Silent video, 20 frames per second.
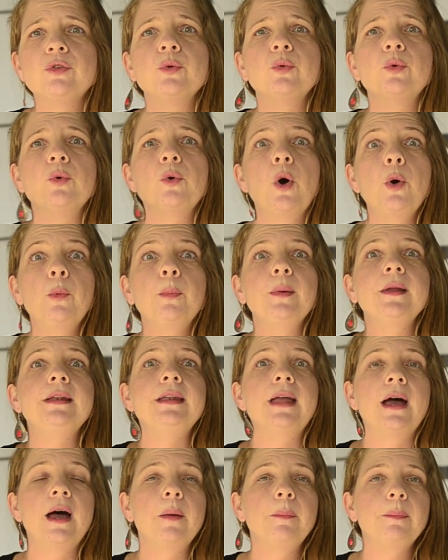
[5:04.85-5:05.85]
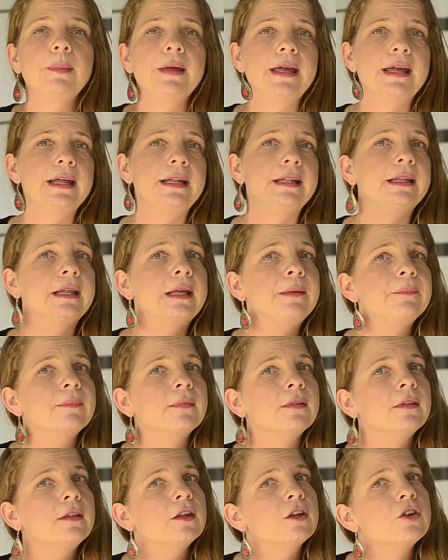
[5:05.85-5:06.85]
to open up and
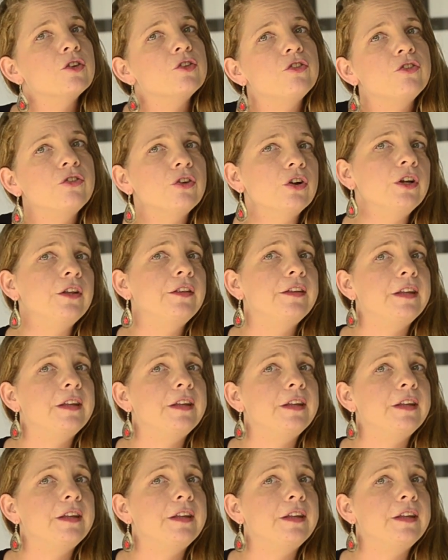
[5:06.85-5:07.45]
share